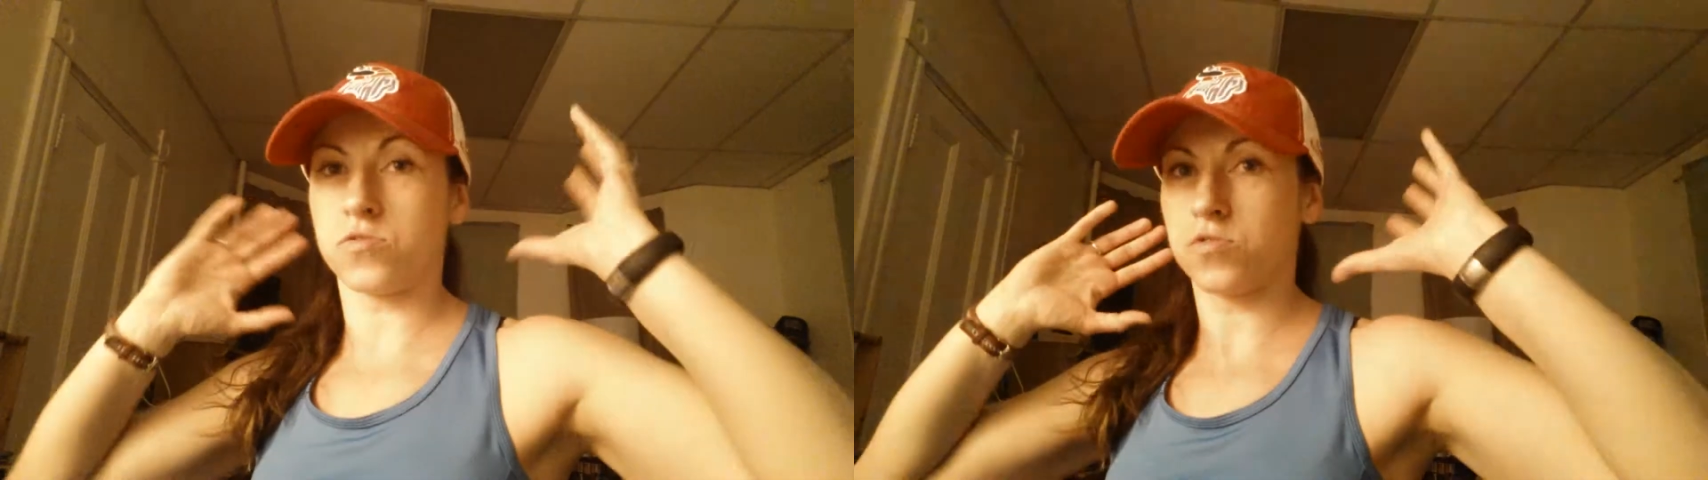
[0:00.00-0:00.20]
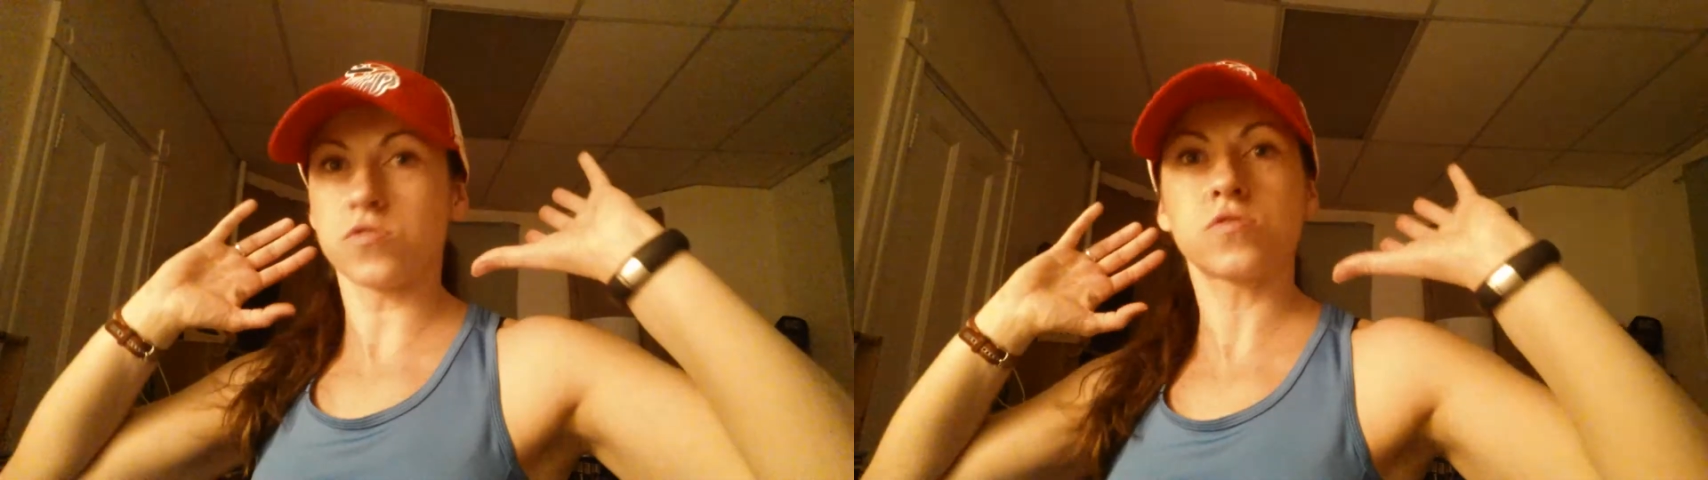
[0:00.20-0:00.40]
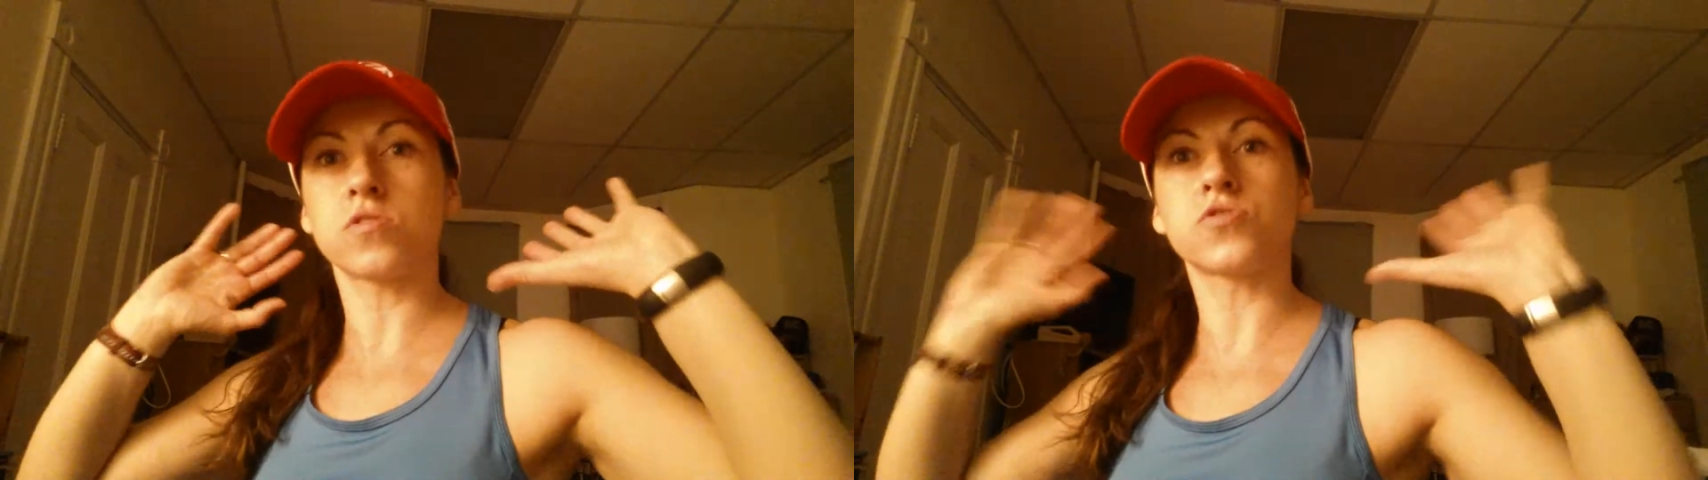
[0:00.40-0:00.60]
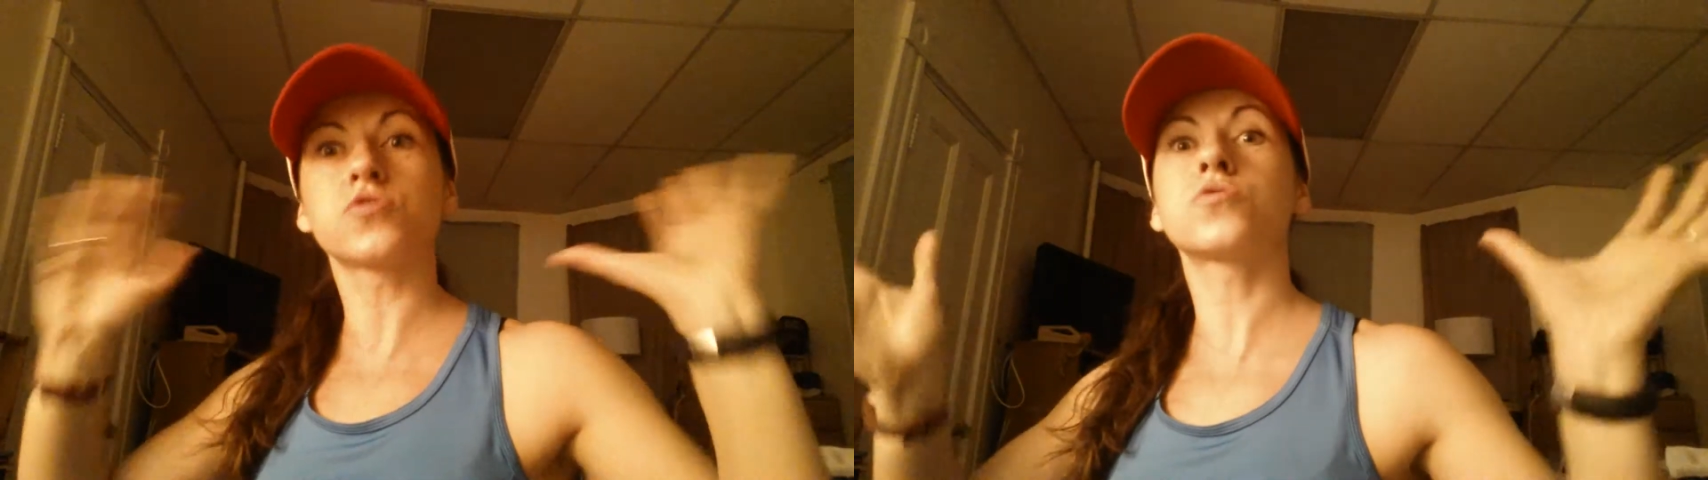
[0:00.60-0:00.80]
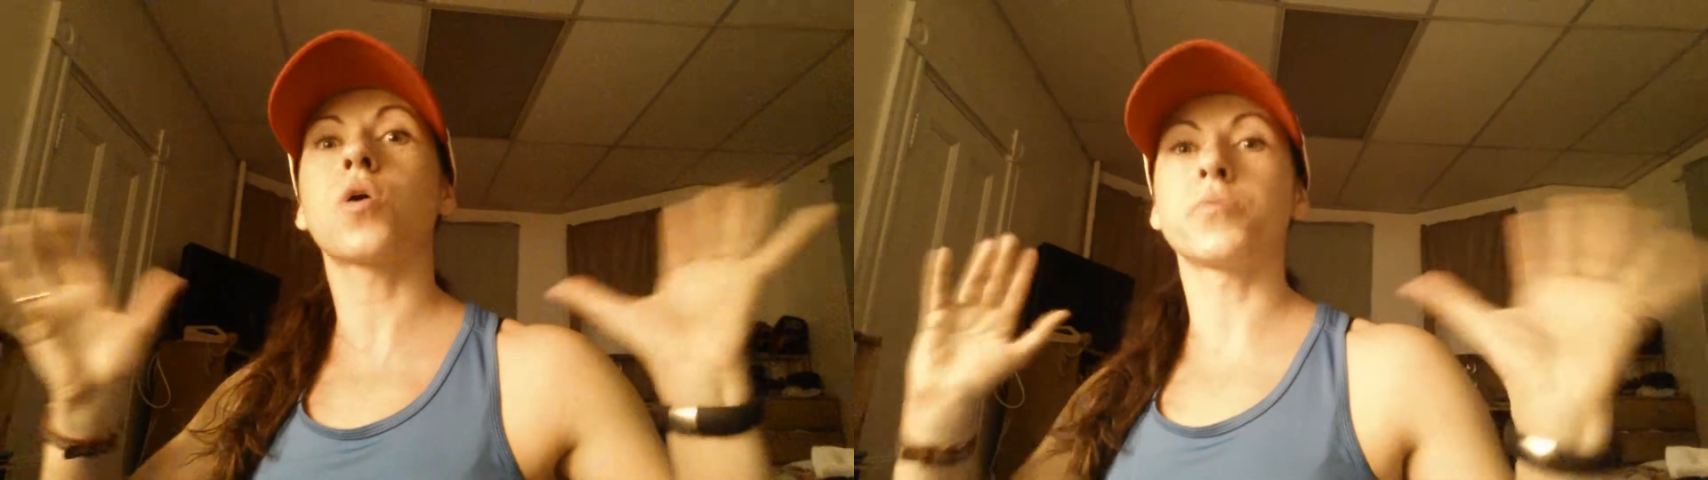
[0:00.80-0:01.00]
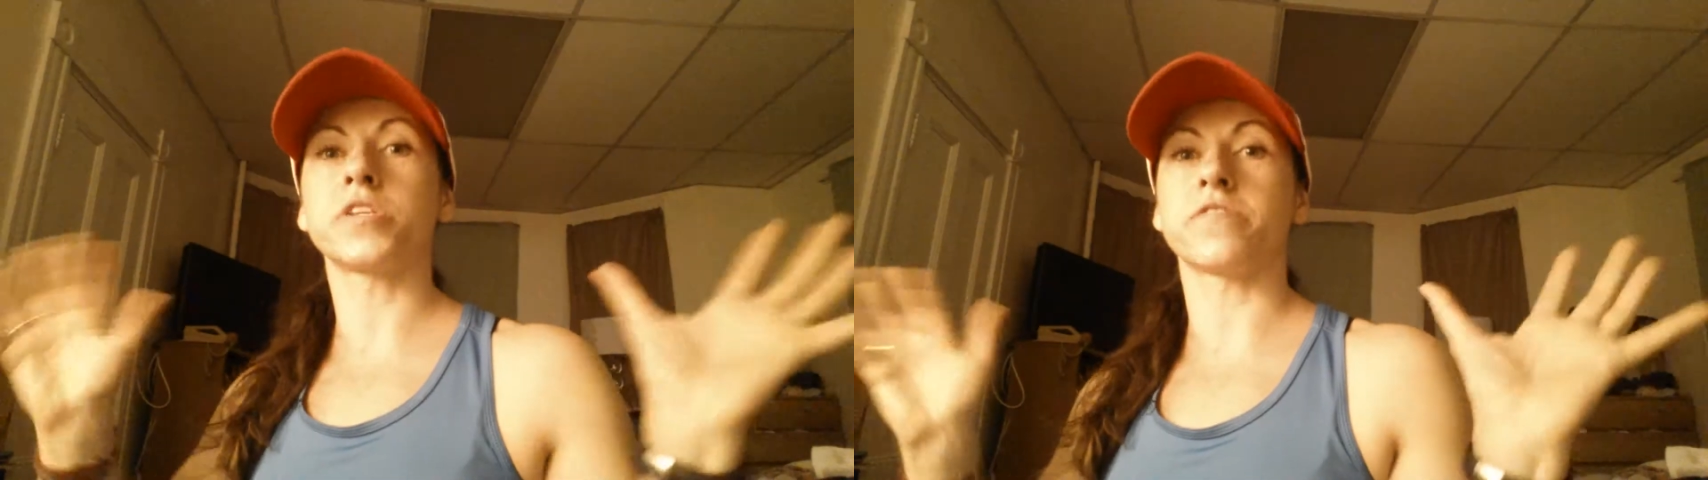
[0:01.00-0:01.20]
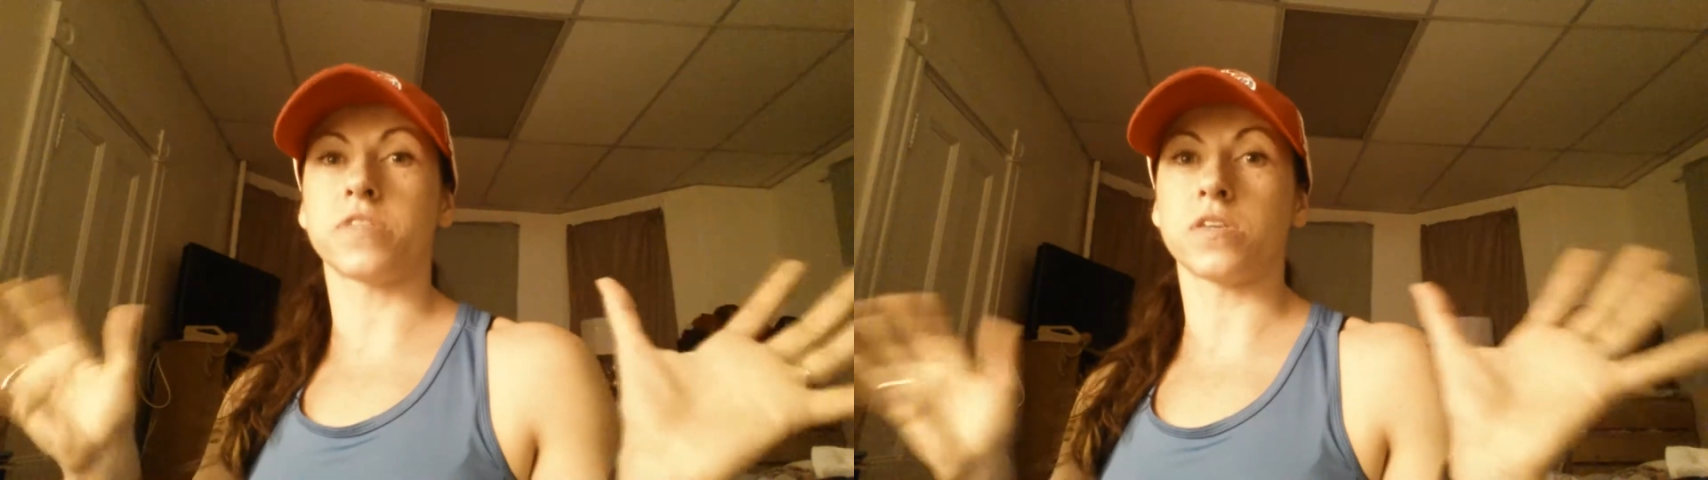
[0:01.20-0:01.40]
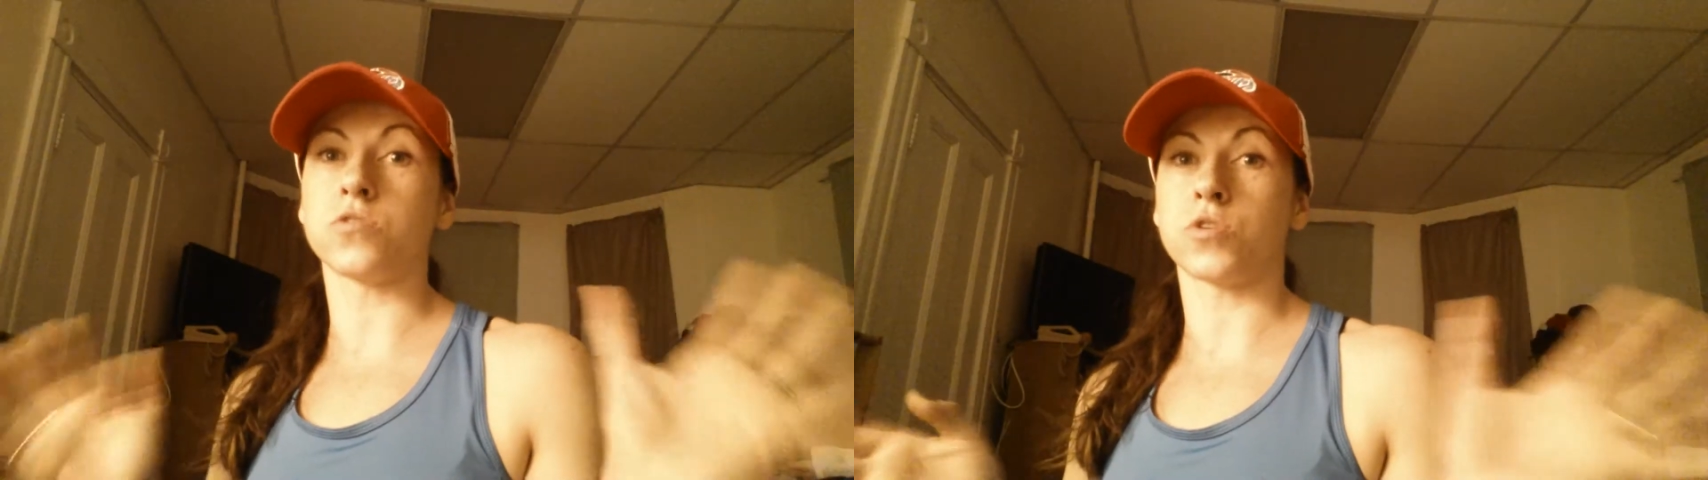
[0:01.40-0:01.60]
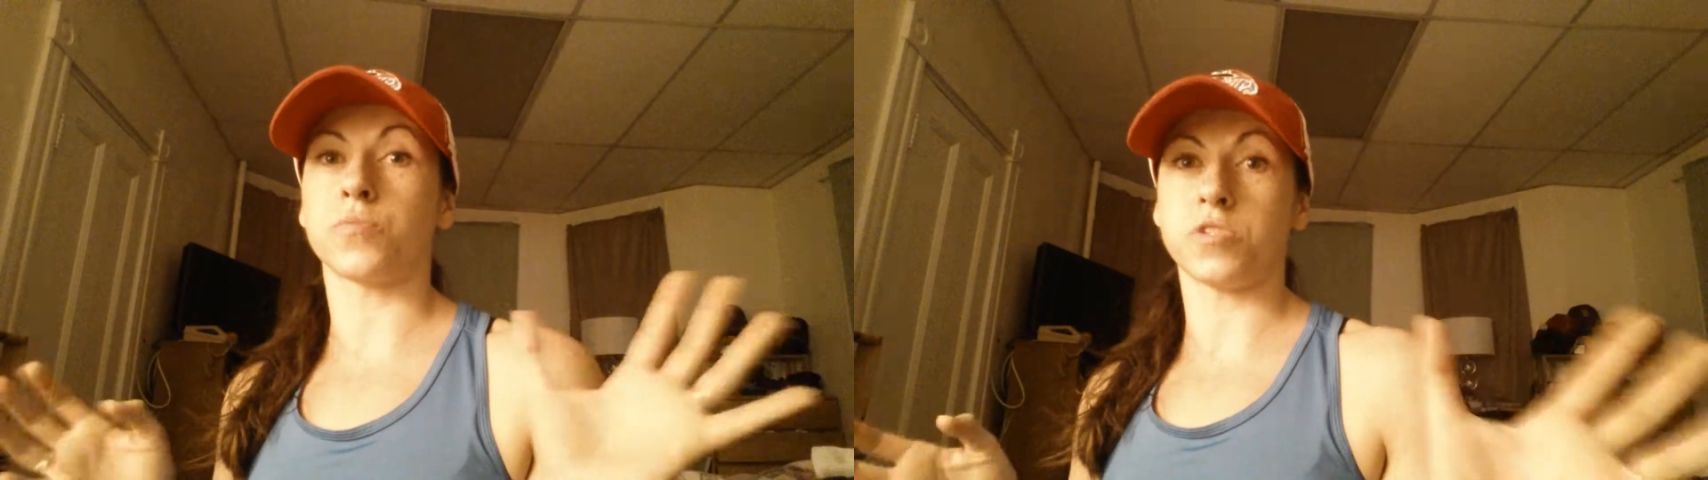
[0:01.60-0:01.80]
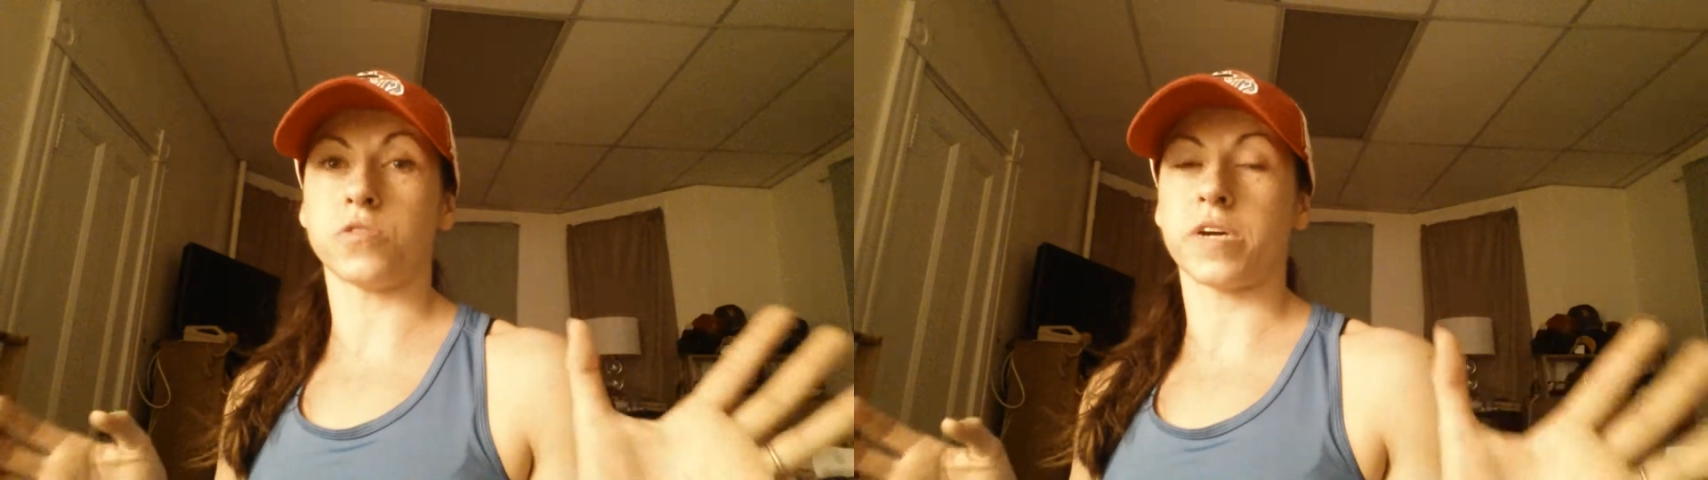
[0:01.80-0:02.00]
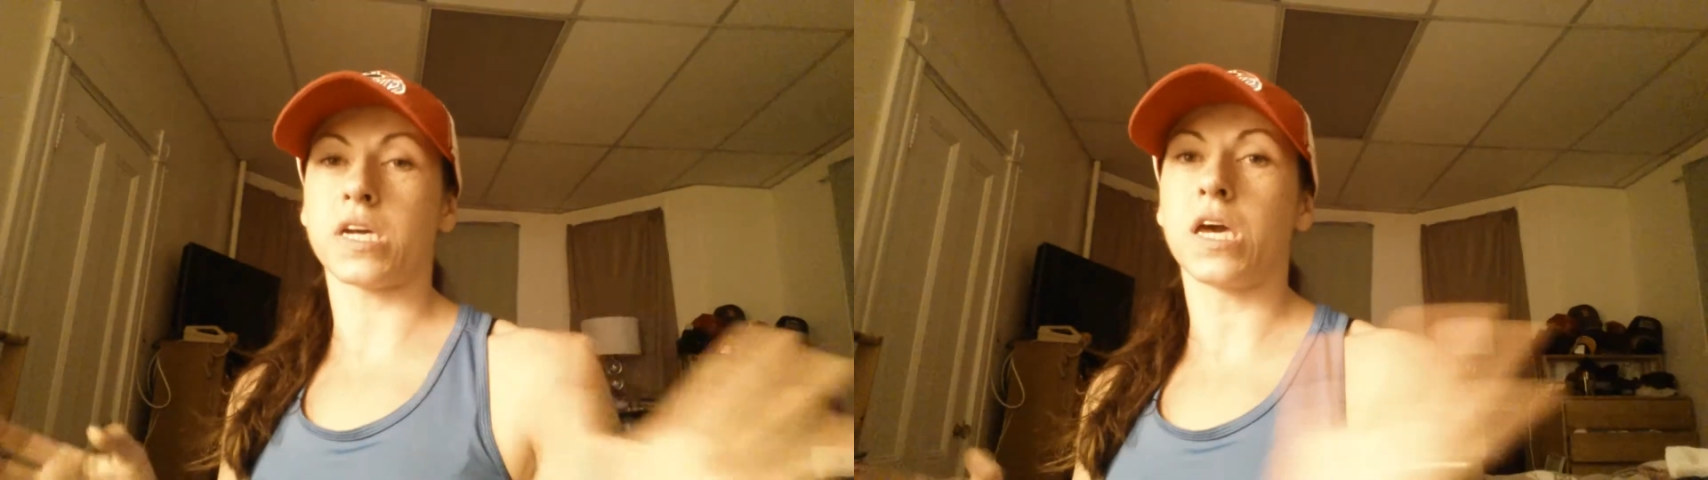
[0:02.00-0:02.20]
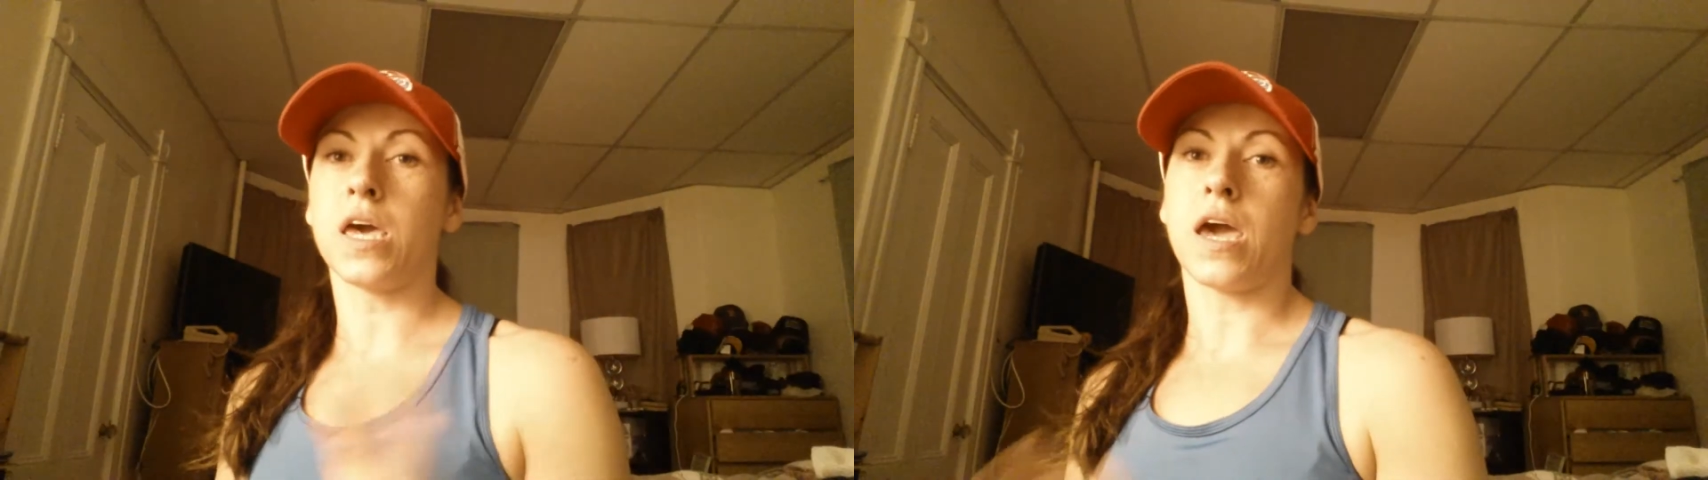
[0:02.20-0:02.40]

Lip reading: there's so many different things you could be doing